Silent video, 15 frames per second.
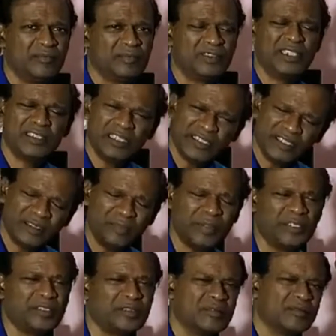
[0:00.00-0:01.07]
Just a little bit.
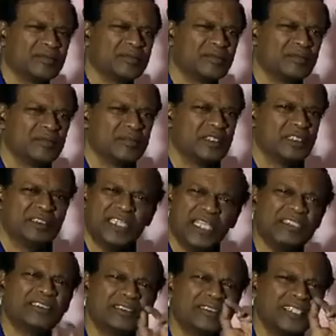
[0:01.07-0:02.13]

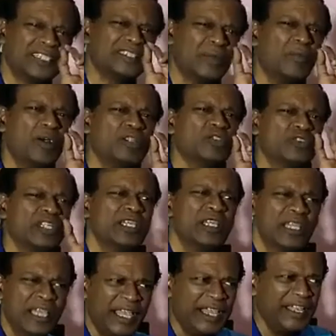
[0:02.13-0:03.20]
Just someone to say,
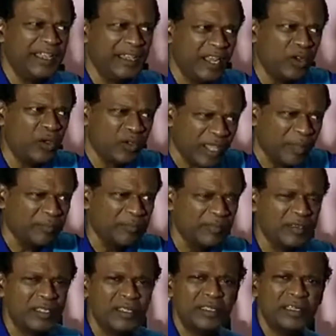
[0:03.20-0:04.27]
hey, hello, come.
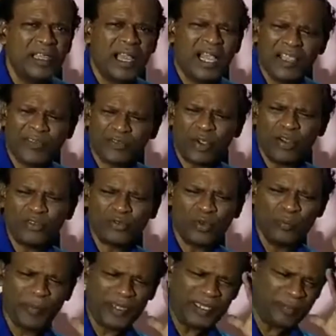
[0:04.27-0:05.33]
I've gone through
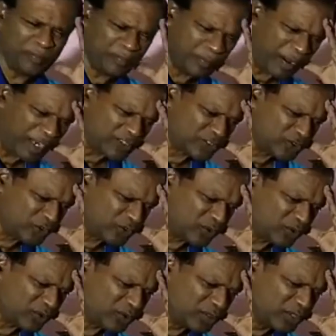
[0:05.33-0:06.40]
many parts,
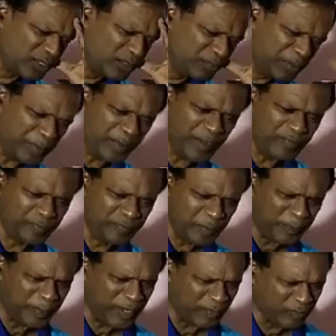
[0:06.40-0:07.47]
People
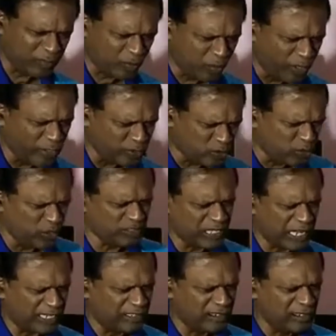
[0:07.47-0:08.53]
have going to
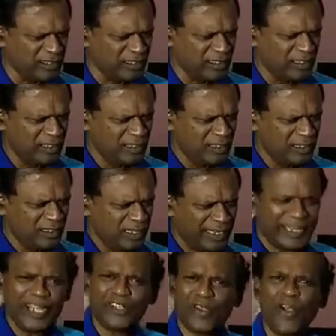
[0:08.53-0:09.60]
suicide,
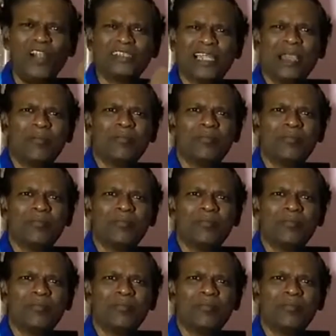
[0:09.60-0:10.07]
and I call them.